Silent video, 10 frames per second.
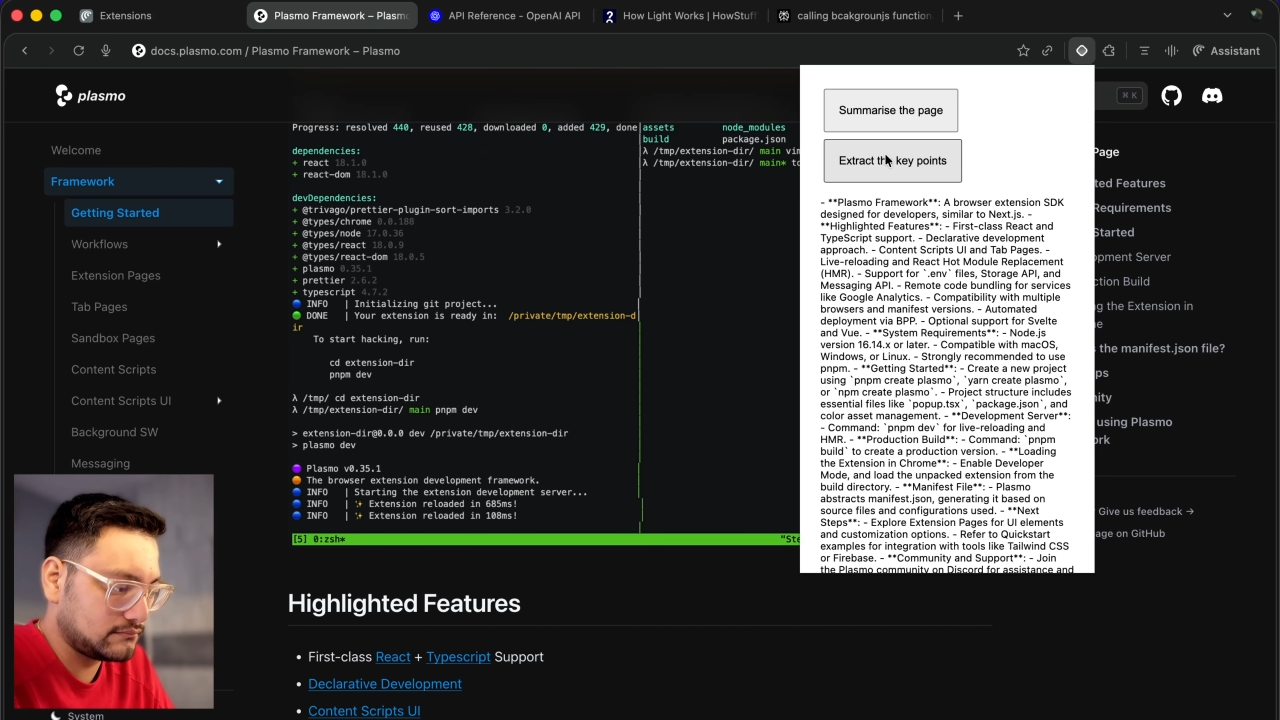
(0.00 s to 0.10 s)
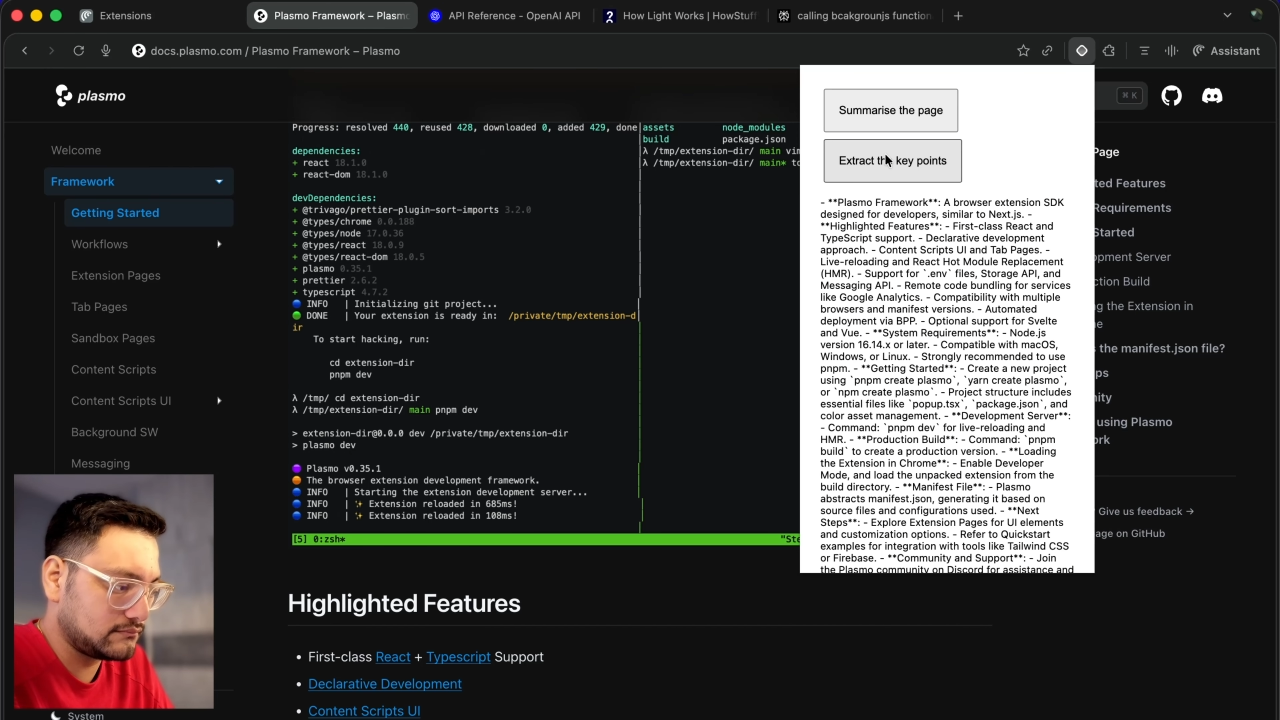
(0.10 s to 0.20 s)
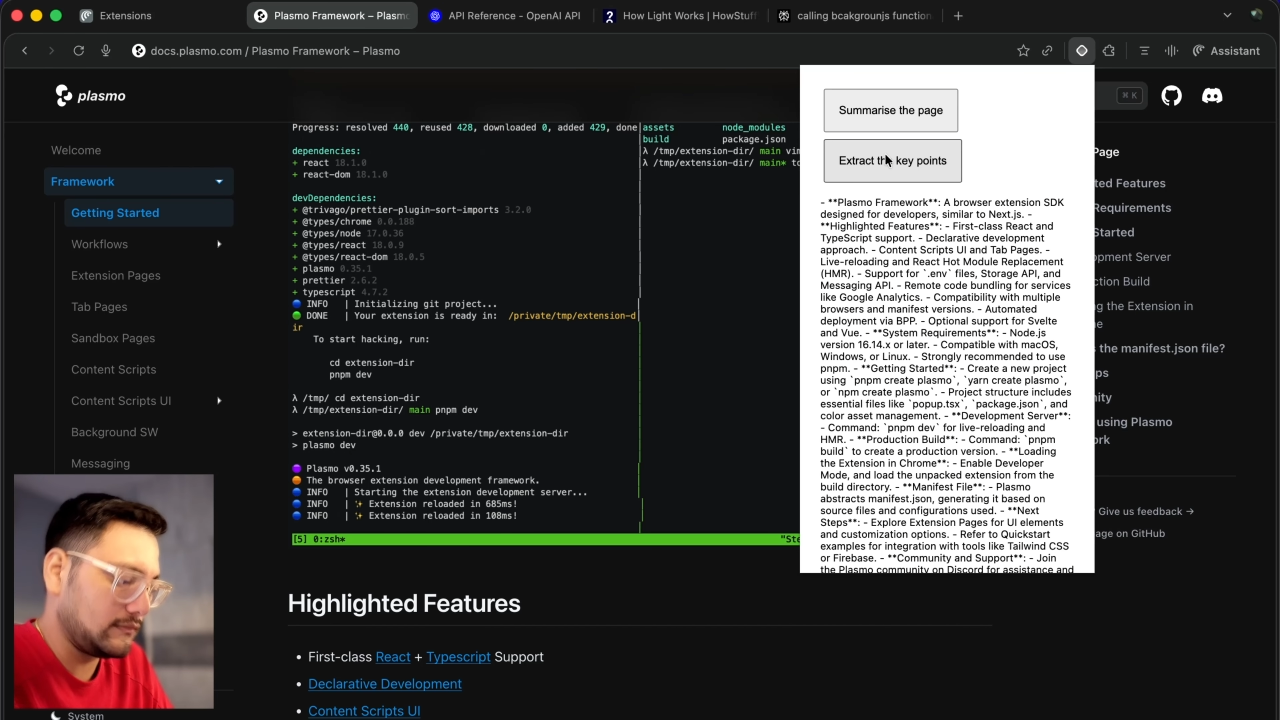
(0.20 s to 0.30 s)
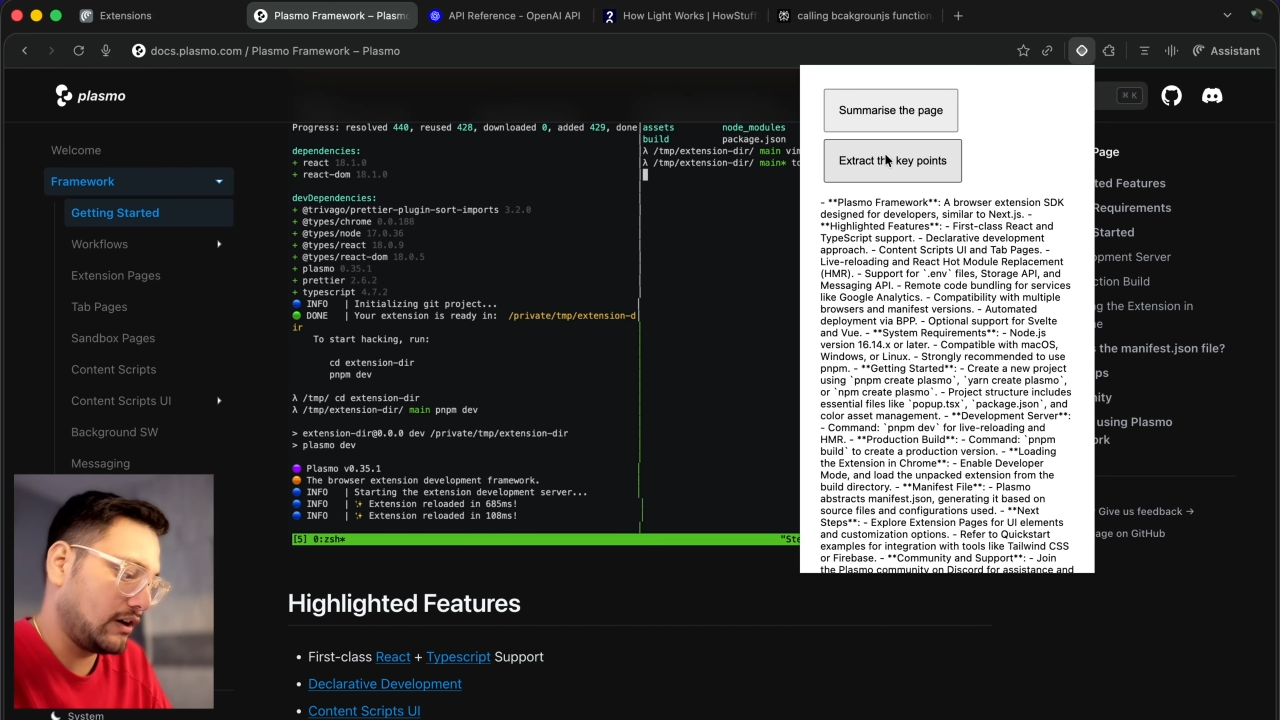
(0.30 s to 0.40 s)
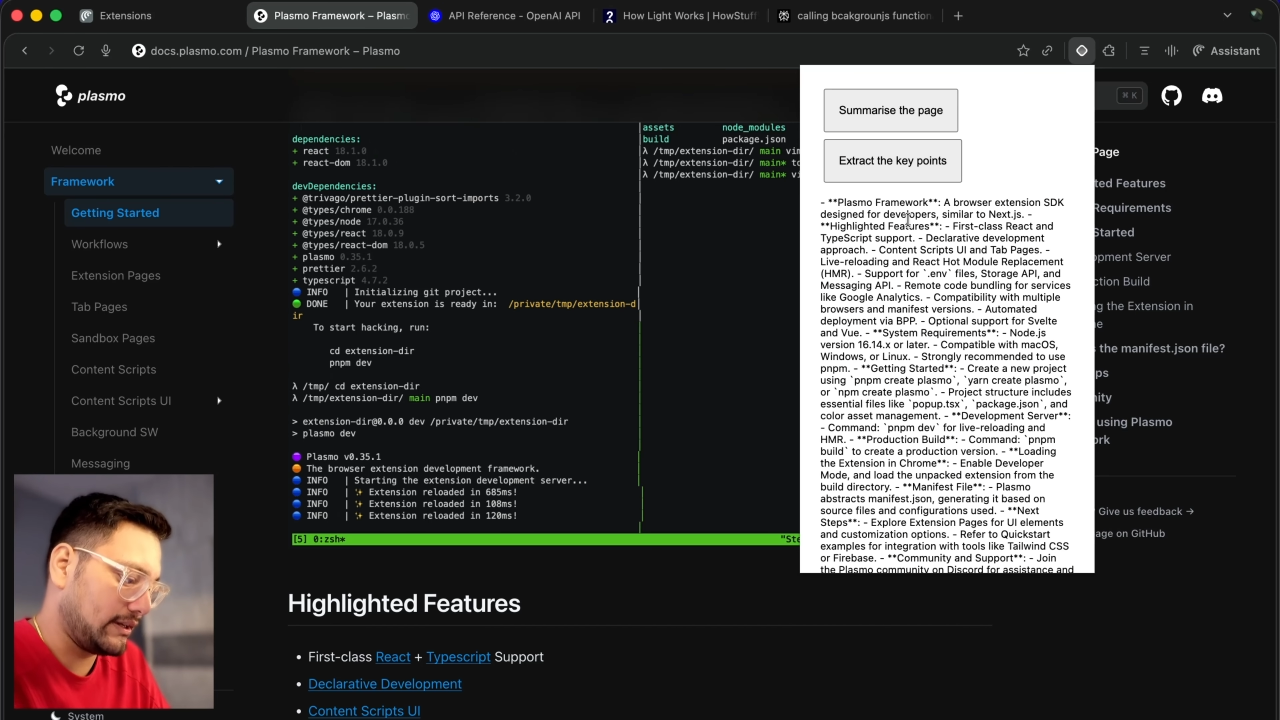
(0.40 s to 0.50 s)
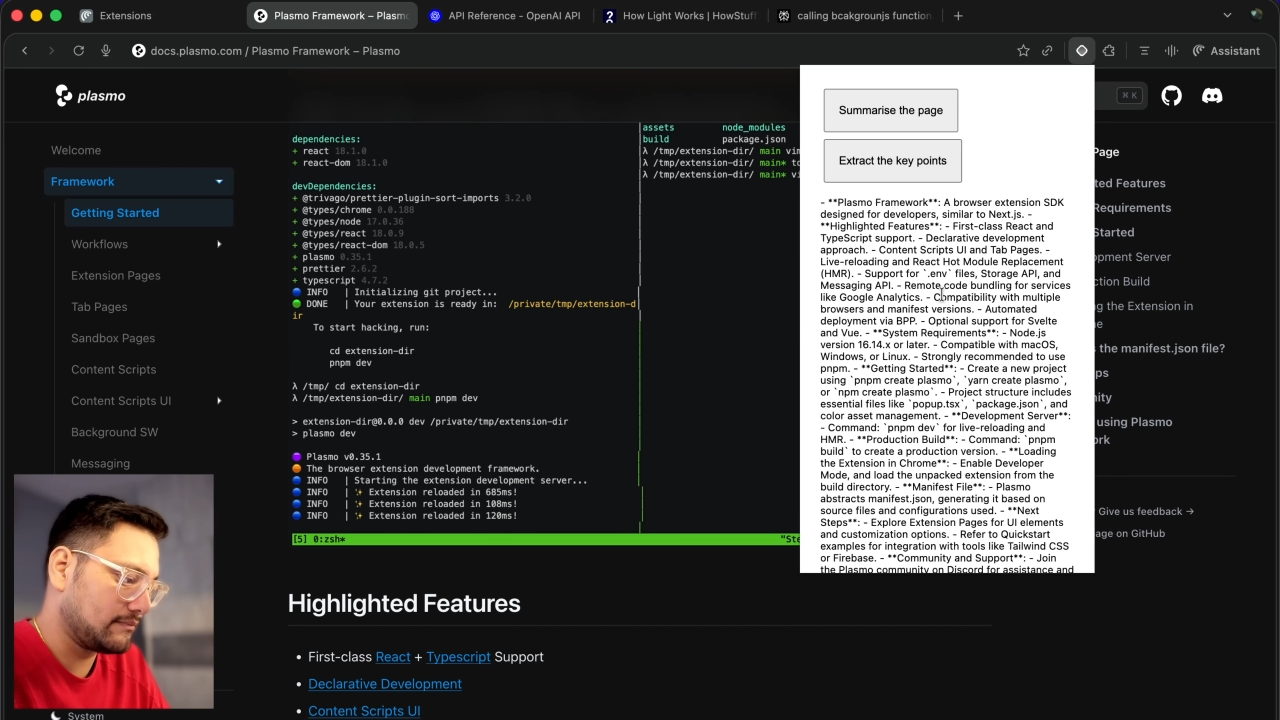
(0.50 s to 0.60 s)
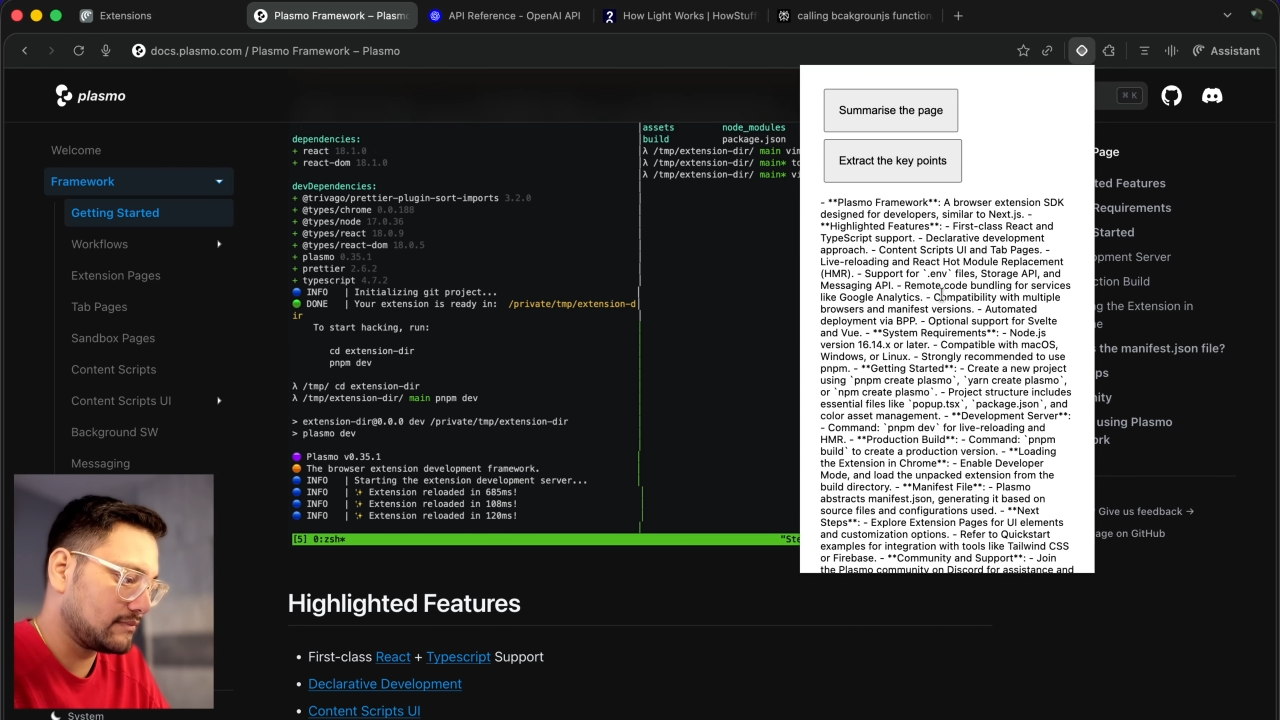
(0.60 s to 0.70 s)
Okay,